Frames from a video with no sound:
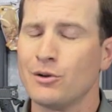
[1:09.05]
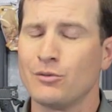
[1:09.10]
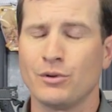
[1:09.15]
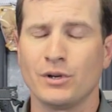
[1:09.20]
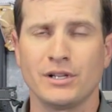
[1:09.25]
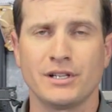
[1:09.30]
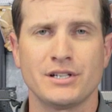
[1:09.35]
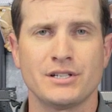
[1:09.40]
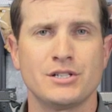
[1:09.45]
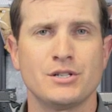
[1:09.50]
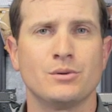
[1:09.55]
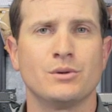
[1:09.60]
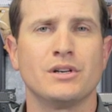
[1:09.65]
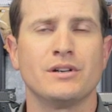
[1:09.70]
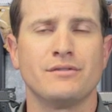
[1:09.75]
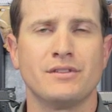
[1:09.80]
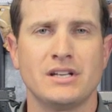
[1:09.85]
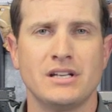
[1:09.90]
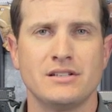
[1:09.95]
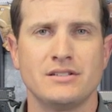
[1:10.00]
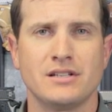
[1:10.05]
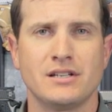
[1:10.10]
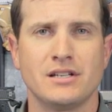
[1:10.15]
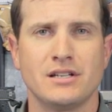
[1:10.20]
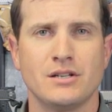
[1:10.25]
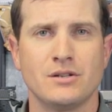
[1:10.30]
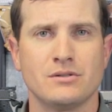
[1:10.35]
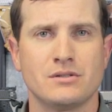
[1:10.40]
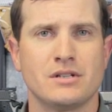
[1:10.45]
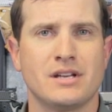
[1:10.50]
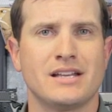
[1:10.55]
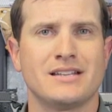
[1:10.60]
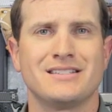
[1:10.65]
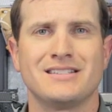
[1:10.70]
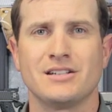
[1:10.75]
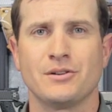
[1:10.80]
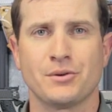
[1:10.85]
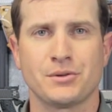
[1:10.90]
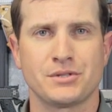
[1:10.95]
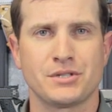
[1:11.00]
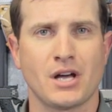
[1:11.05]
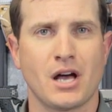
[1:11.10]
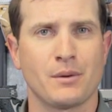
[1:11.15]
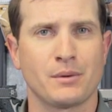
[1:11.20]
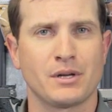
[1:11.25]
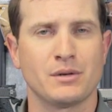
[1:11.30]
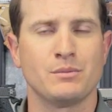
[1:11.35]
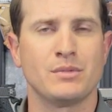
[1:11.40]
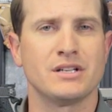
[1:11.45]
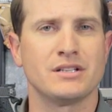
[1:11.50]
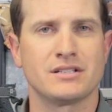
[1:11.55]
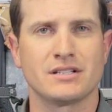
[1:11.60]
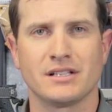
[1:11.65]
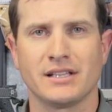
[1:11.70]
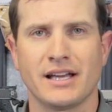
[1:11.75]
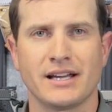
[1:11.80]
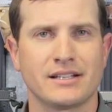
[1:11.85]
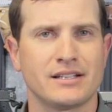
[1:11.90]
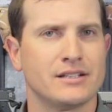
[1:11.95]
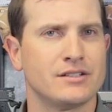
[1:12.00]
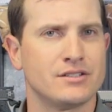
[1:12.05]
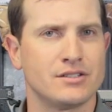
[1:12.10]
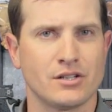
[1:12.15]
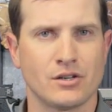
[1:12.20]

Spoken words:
Really intuitive, easy to use, and that zero stop can be selected.